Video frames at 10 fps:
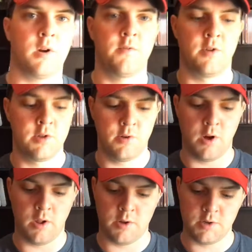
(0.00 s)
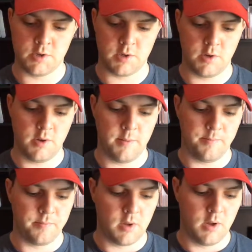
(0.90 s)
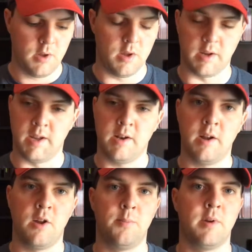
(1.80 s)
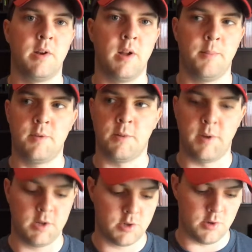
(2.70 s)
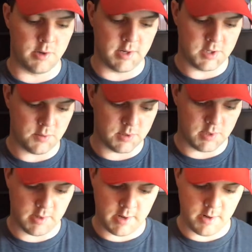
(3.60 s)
marked for $2. Again, I opened it up to make sure the disc was in